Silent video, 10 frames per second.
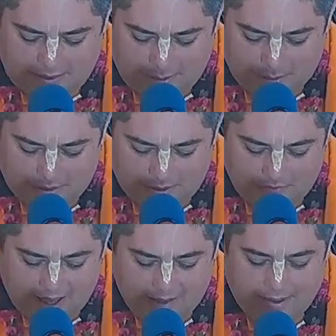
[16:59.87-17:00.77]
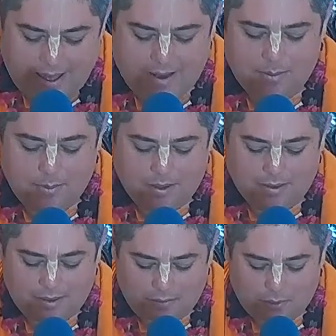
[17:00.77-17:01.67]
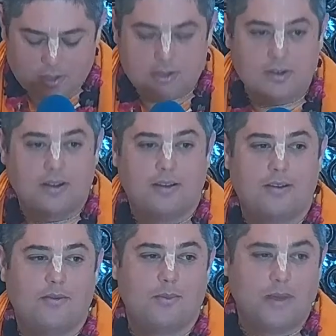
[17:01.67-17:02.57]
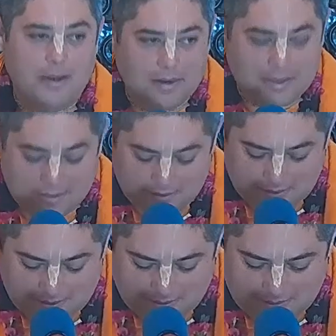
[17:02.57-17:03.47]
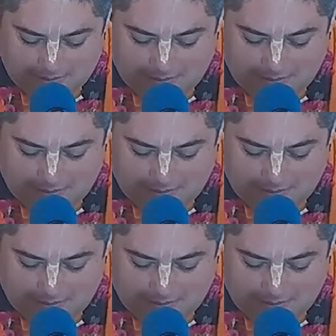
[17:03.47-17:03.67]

He was an avowed enemy of Krishna for many reasons,